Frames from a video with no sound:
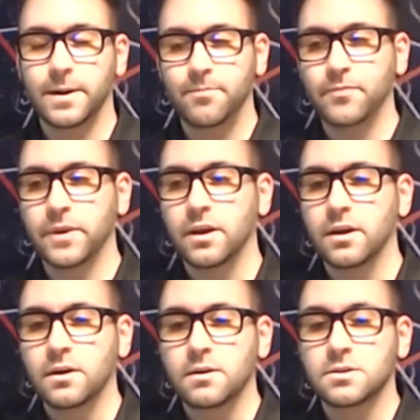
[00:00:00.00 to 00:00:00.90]
right?
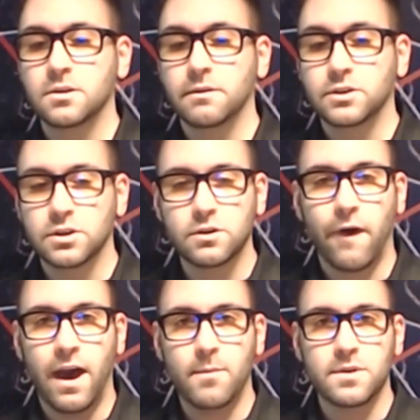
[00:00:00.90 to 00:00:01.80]
So it just so
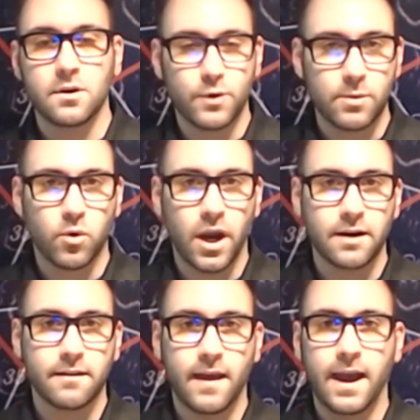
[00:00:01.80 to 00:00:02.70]
happened that a week prior
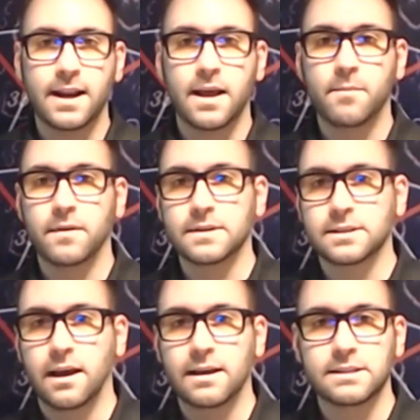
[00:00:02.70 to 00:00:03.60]
to that, I met this
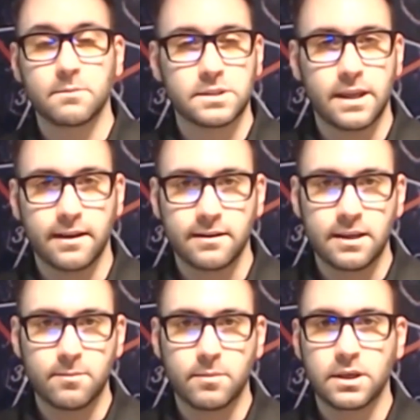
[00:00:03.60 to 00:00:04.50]
guy. His name was
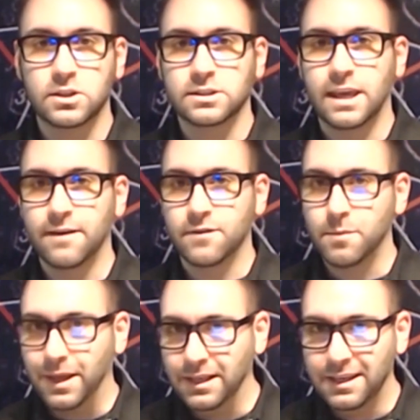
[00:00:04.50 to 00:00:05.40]
Sandeep. He just came from
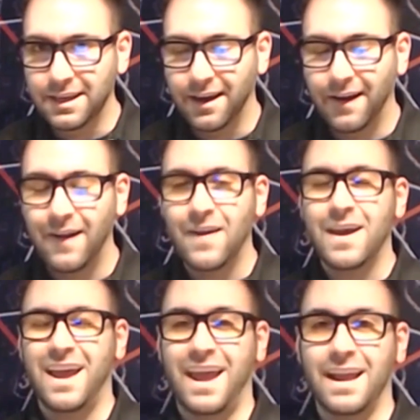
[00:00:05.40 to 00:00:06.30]
India,
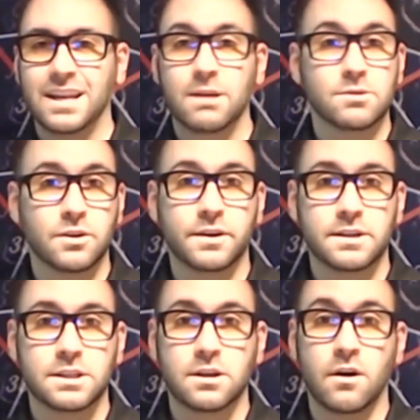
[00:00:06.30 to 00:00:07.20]
and he was looking to
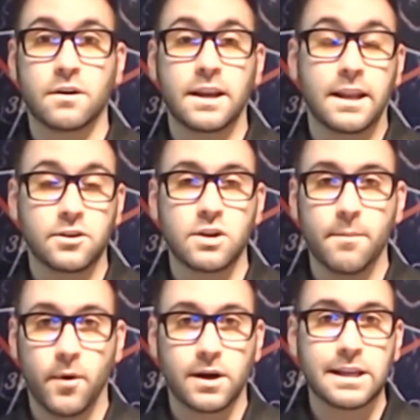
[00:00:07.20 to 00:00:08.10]
start an internet
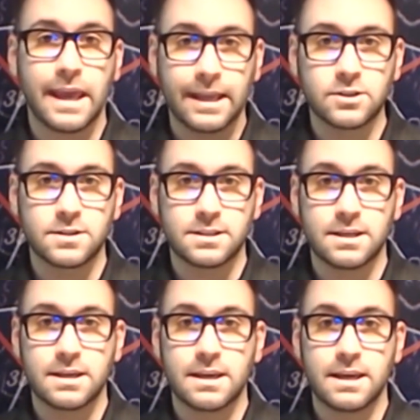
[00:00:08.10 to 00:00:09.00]
marketing
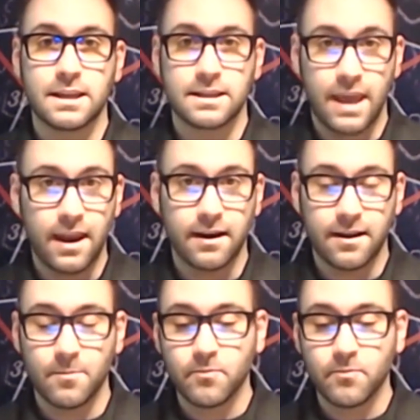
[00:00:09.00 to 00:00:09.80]
agency in Canada.